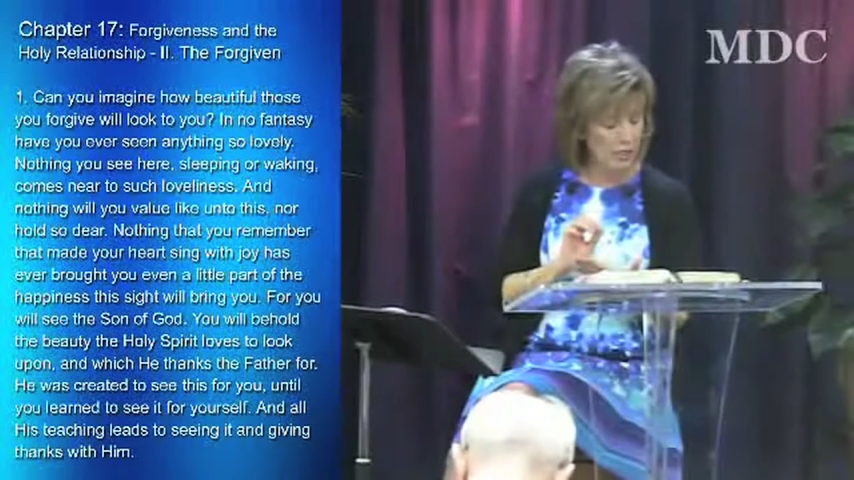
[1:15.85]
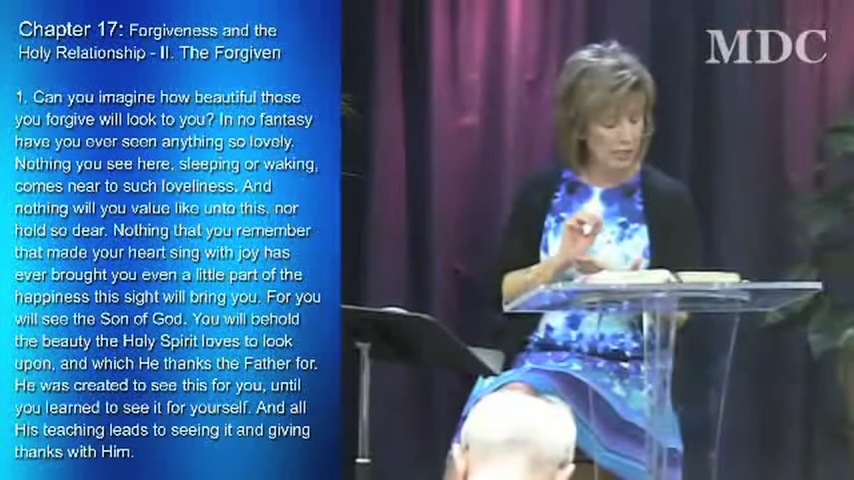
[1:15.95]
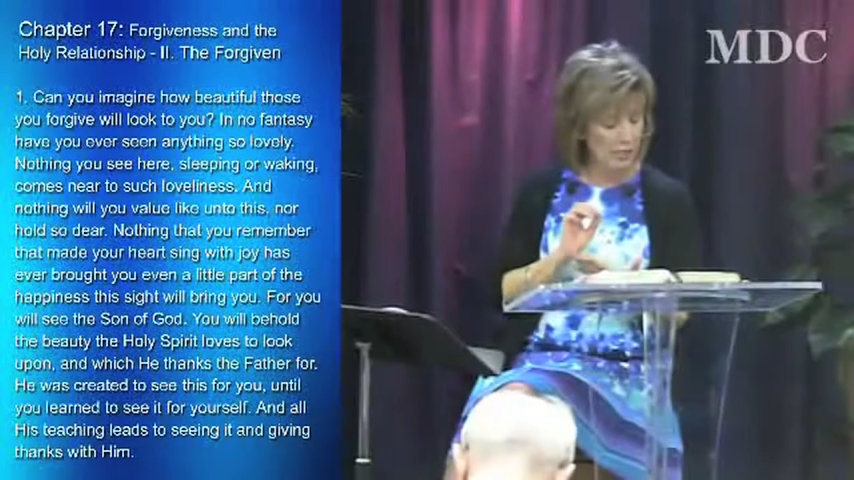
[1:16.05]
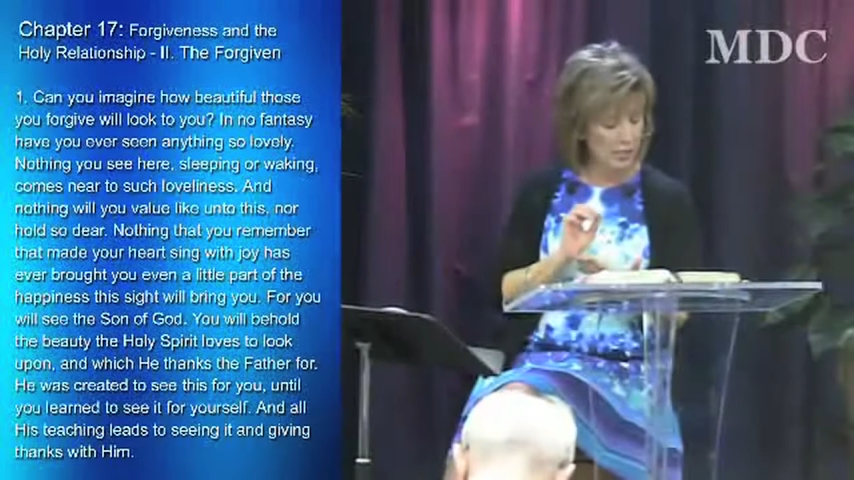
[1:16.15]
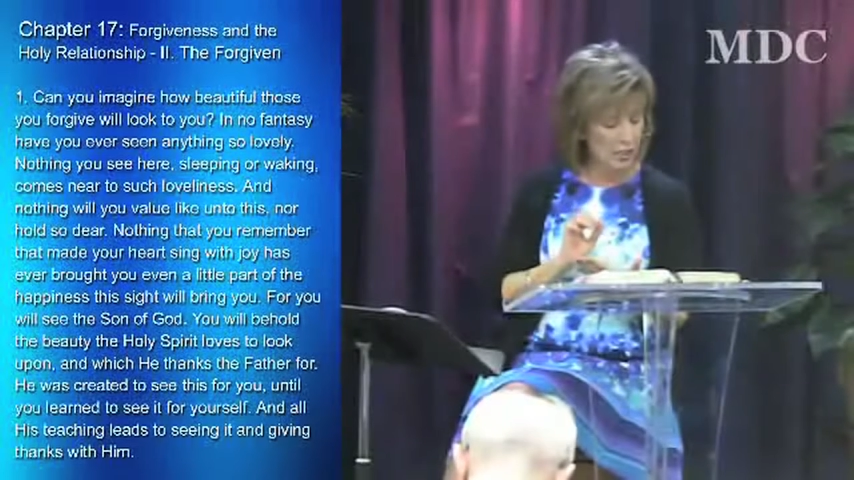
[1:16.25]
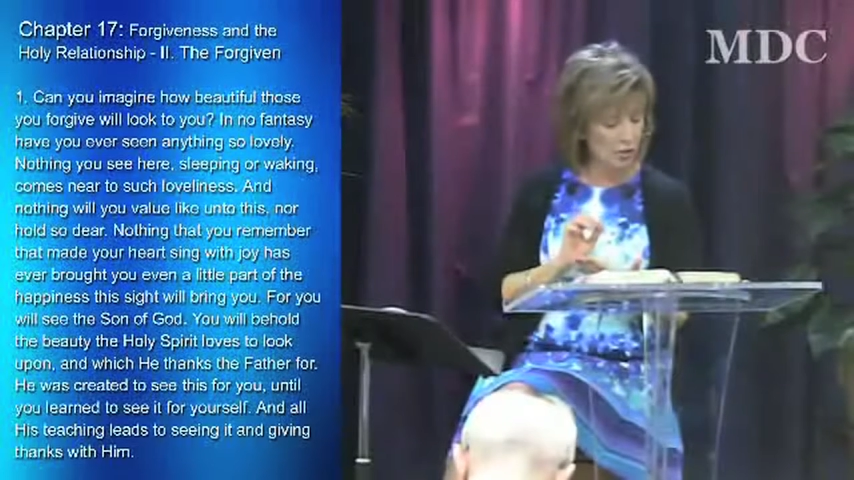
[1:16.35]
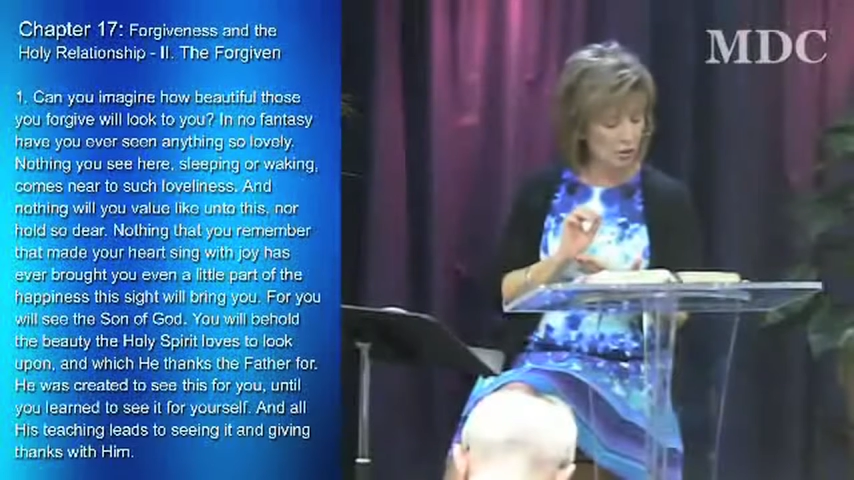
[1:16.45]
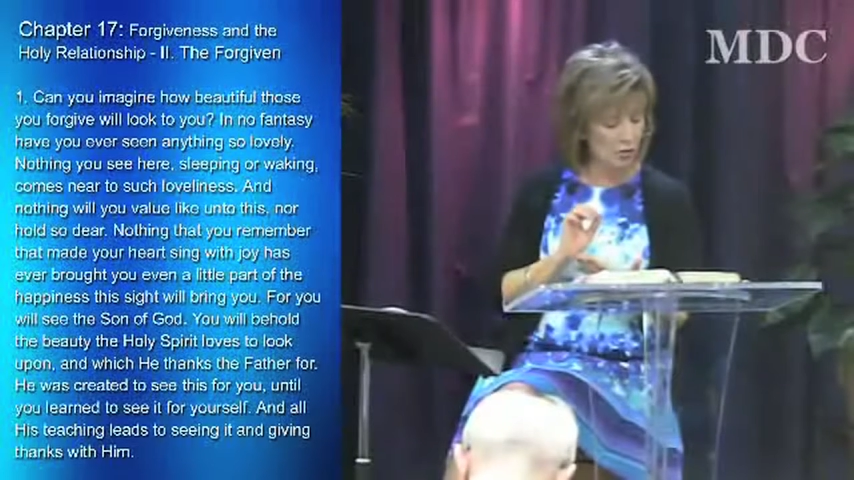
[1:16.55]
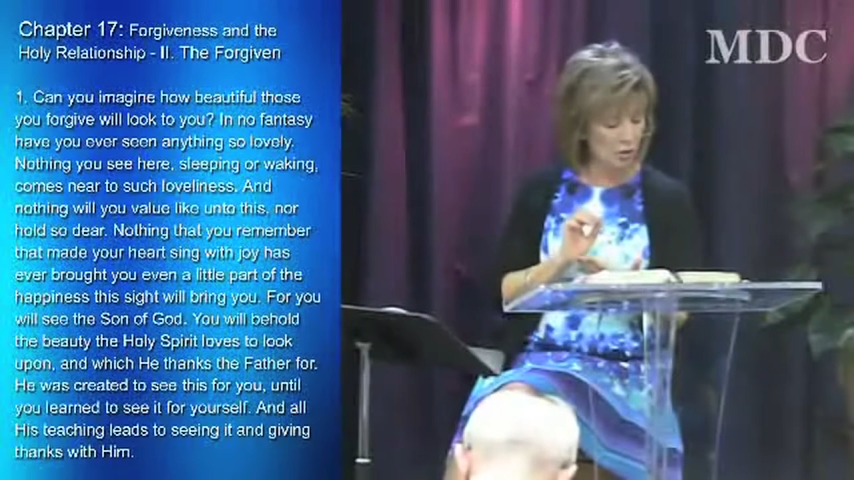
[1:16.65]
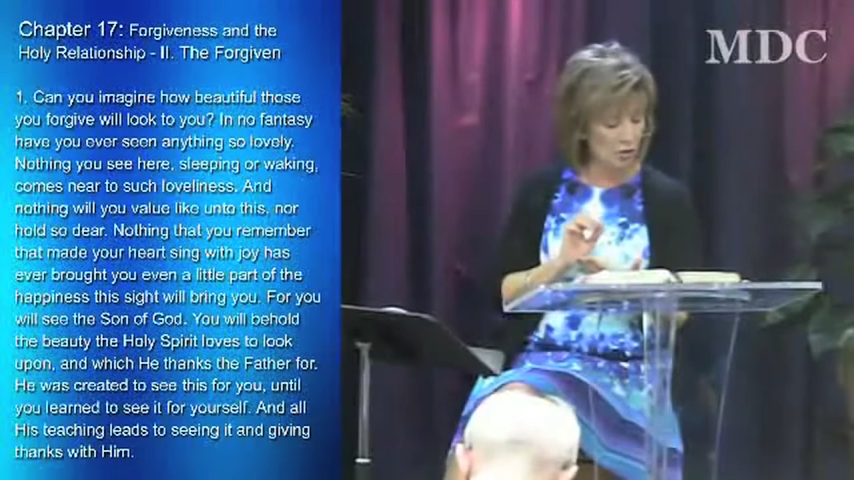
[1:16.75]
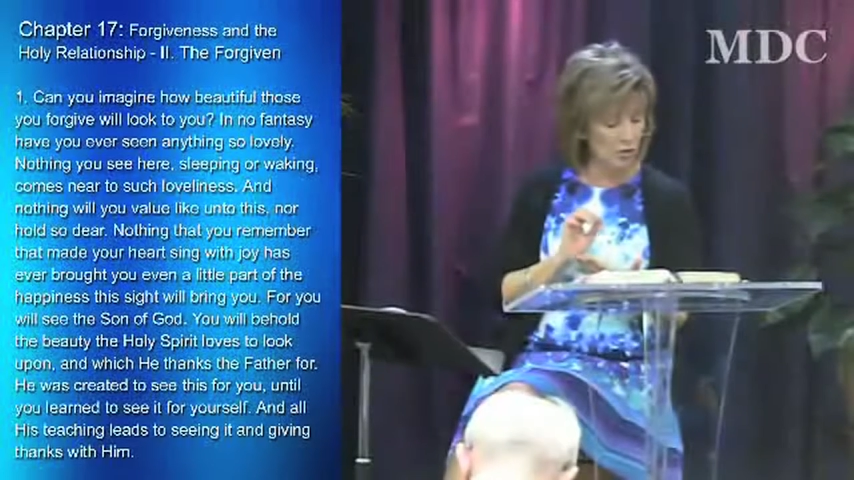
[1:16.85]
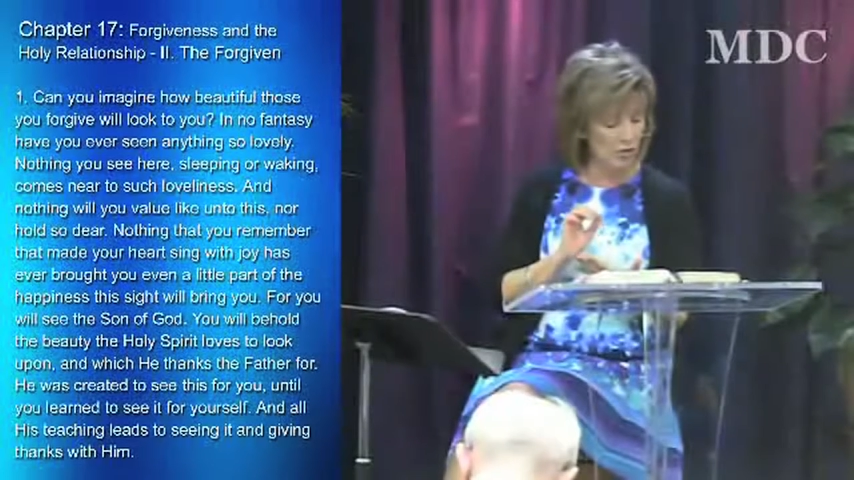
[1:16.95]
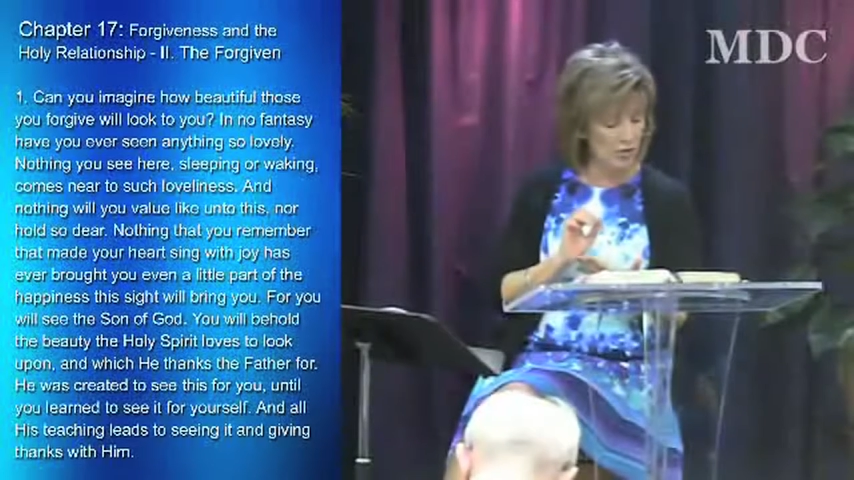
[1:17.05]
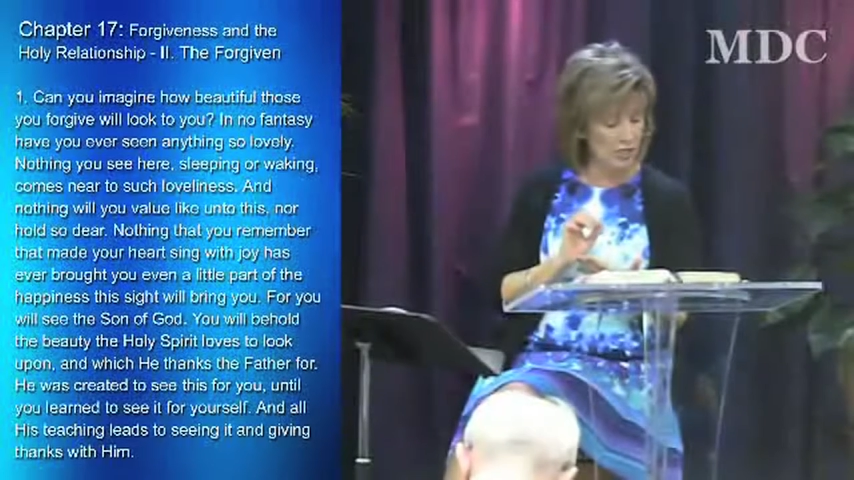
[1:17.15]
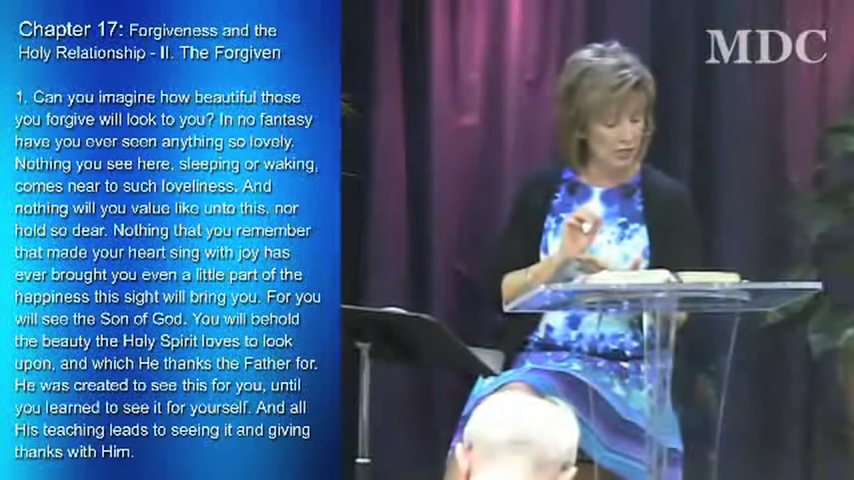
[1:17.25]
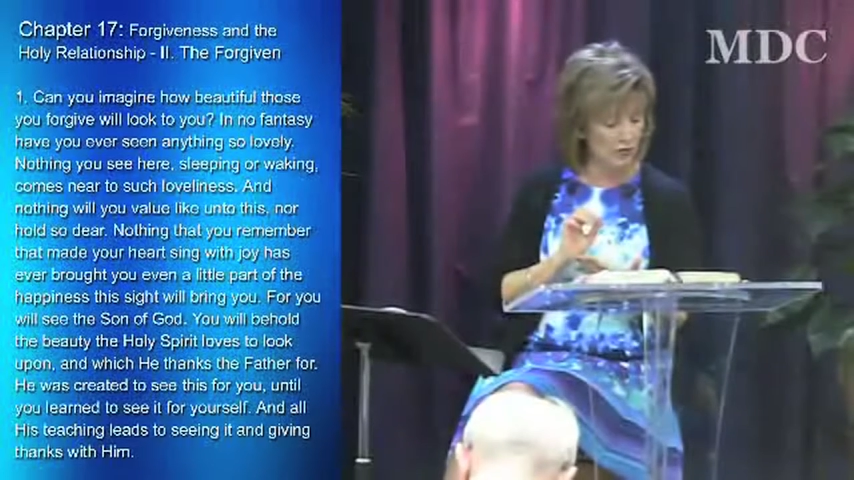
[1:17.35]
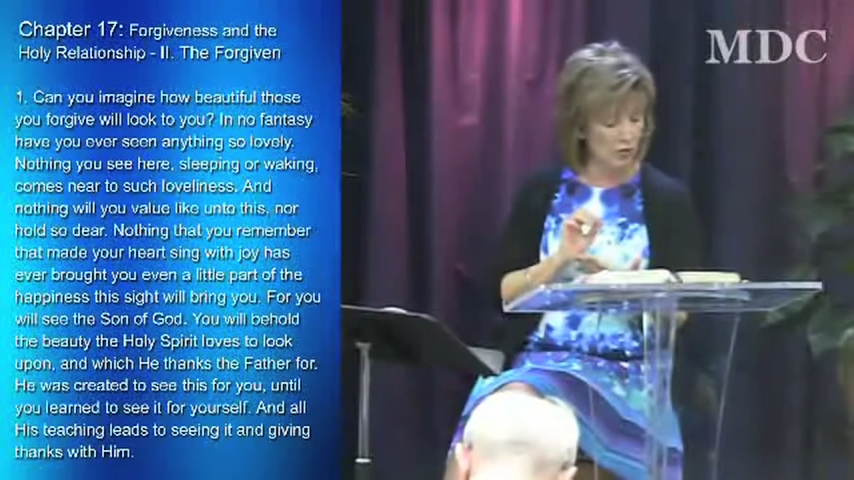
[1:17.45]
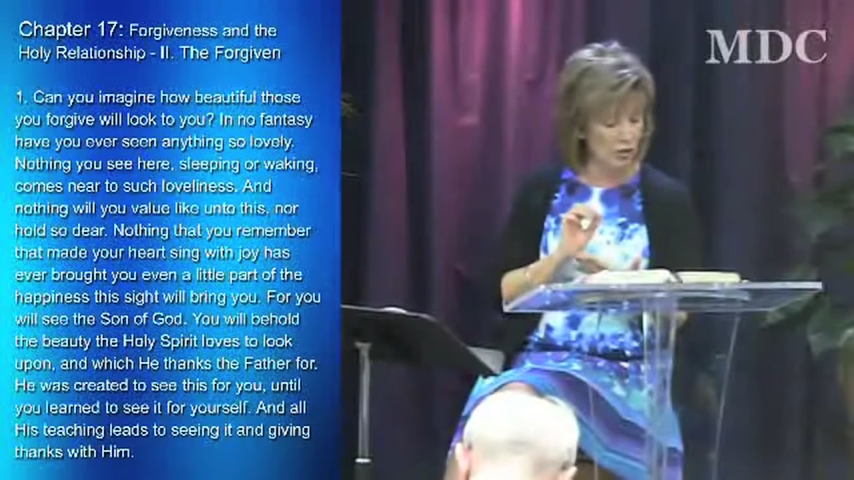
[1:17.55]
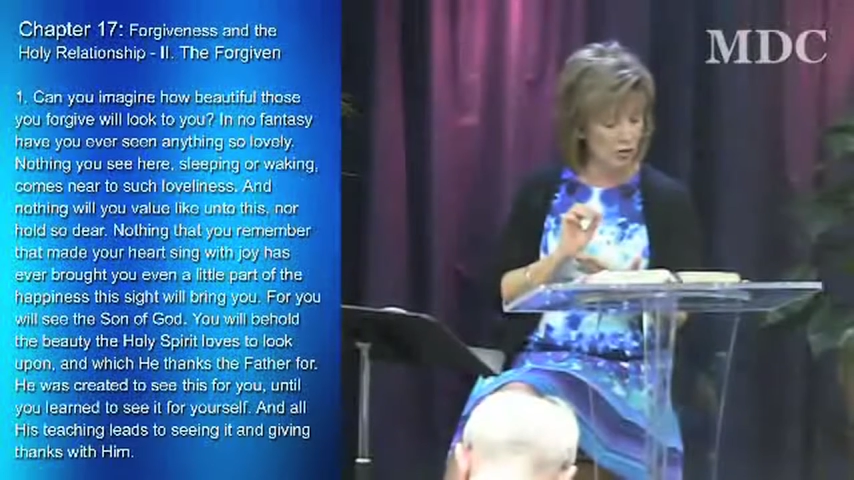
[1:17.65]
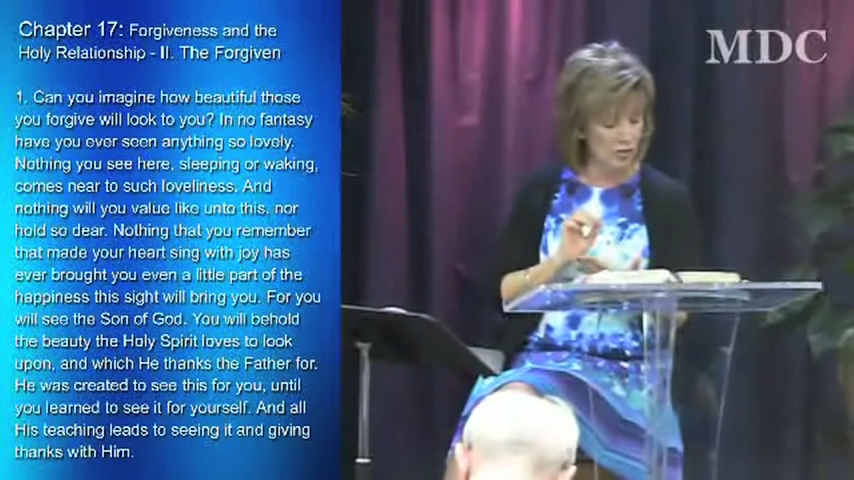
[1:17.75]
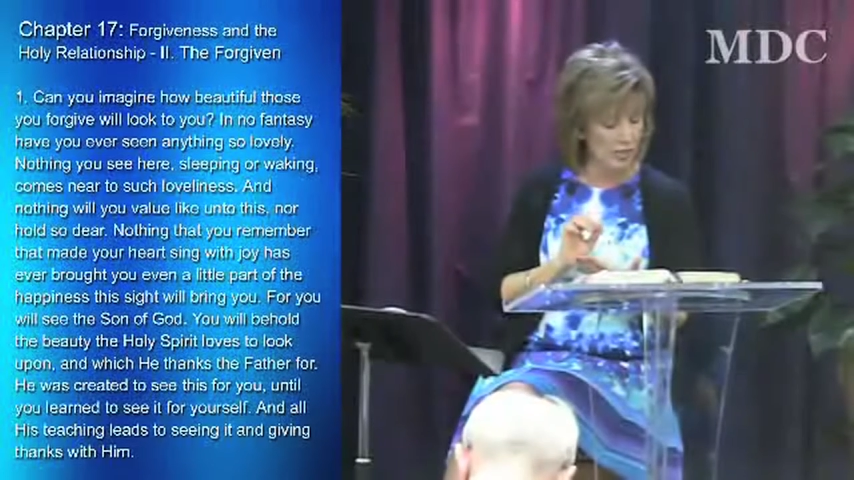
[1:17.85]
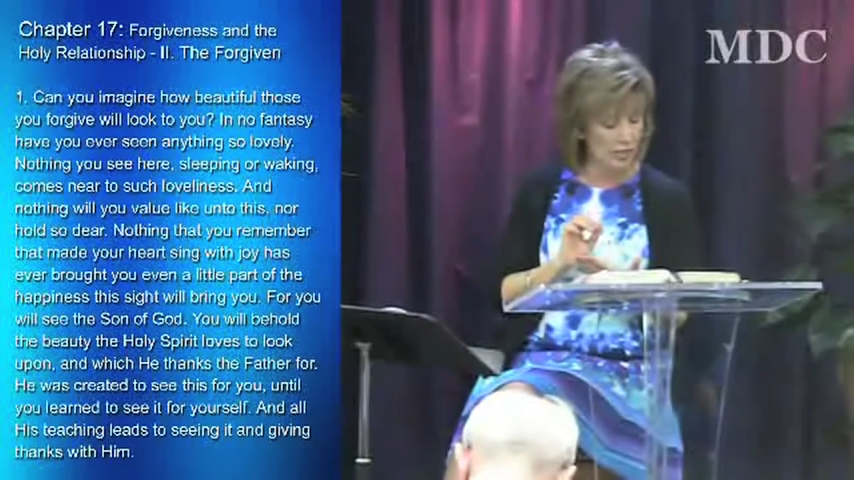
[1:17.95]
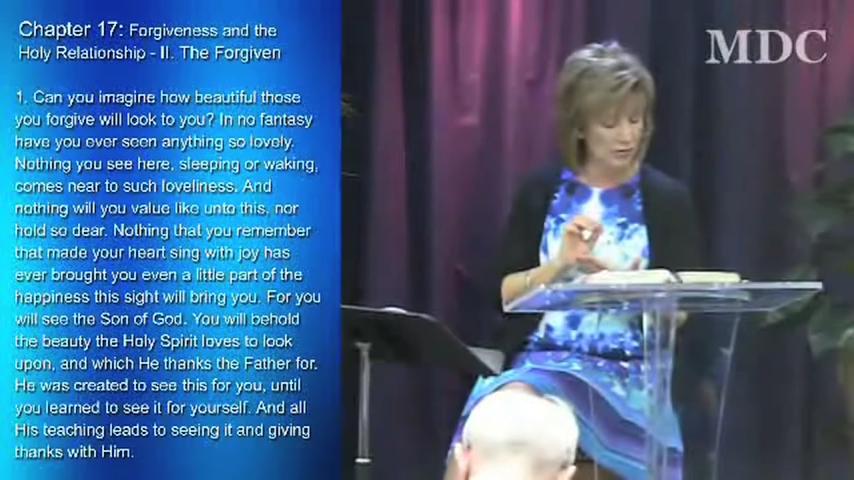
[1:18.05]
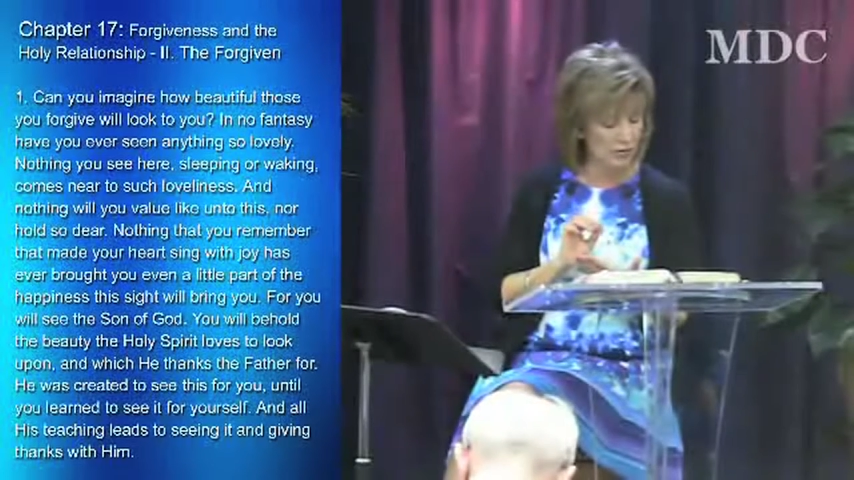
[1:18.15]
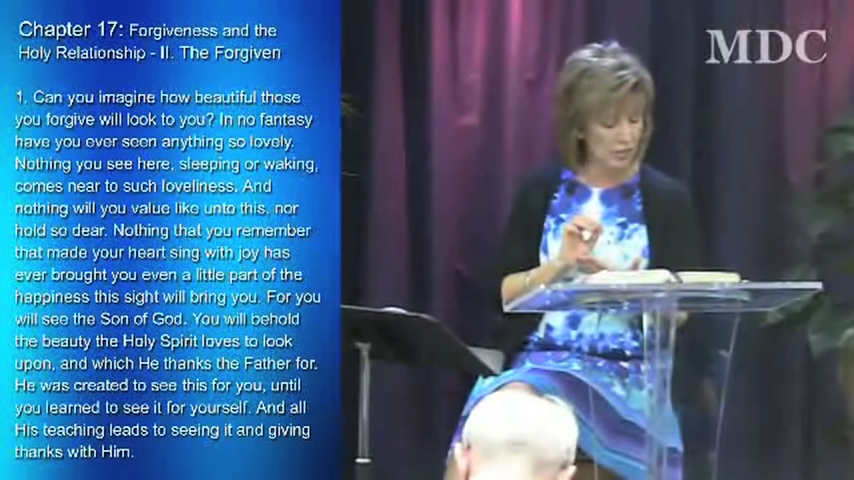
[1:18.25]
until you learn to see it for yourself.